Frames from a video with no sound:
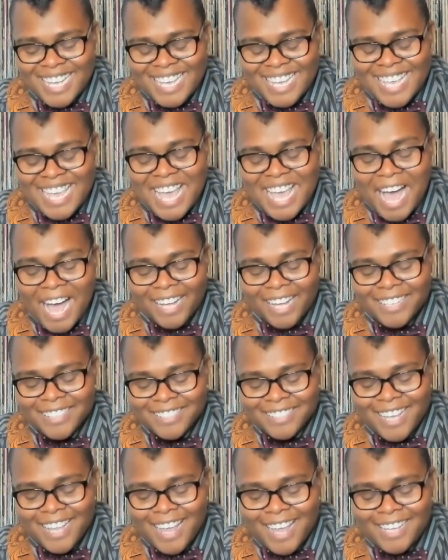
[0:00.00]
yeah,
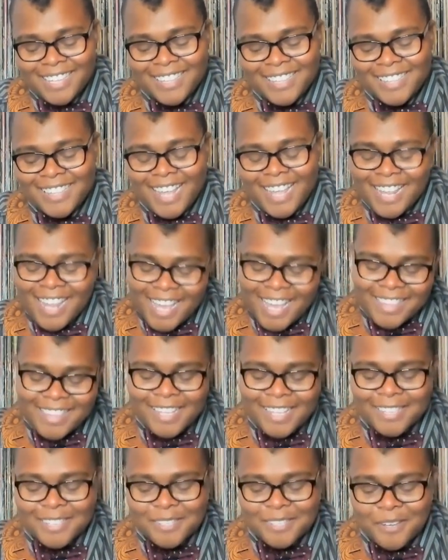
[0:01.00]
I like
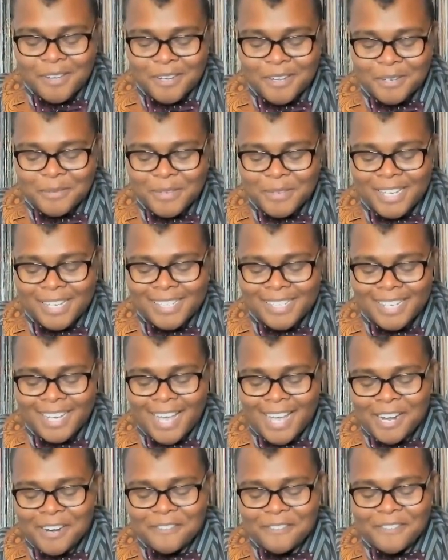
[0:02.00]
that song because it
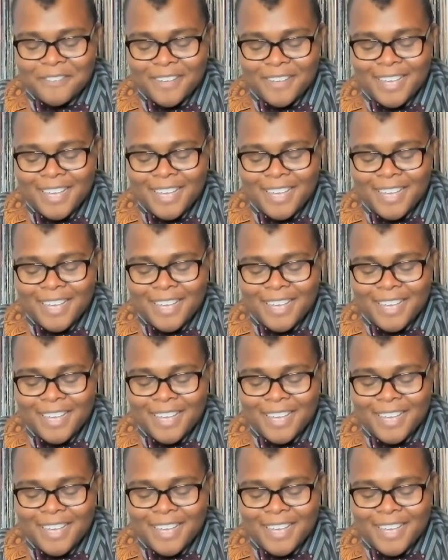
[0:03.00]
kind of